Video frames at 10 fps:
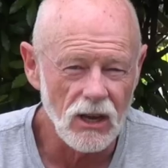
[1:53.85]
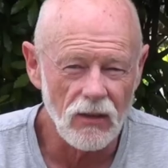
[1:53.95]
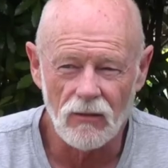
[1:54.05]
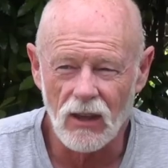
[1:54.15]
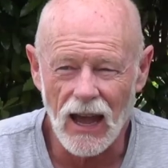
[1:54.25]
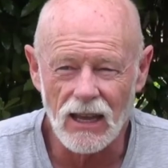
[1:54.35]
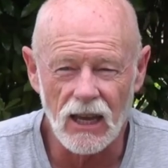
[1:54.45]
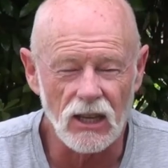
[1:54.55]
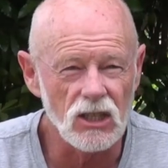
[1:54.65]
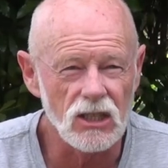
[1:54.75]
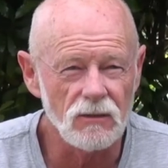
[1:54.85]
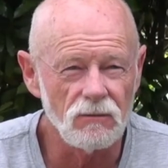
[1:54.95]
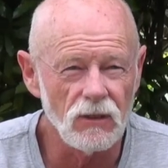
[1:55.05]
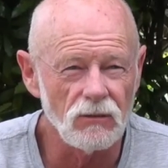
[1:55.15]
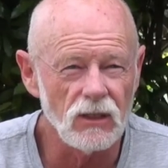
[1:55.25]
Now they have the
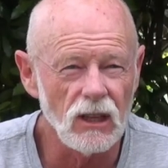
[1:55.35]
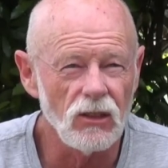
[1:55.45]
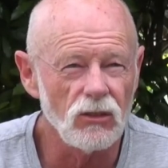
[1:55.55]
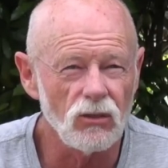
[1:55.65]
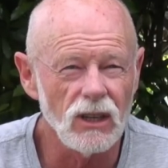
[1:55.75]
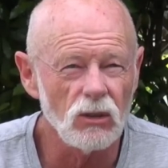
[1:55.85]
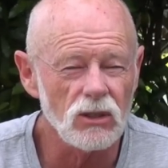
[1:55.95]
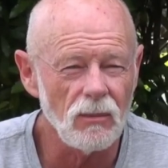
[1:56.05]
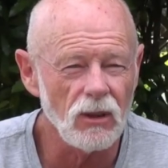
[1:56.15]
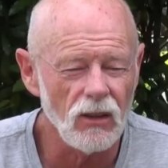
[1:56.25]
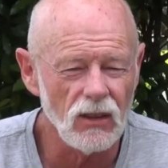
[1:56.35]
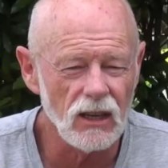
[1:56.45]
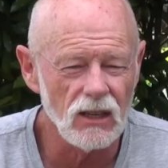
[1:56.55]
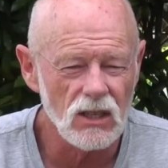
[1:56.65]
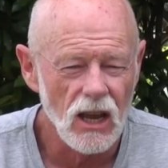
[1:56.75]
AX53 or something, I think
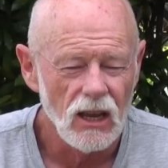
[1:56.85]
it is,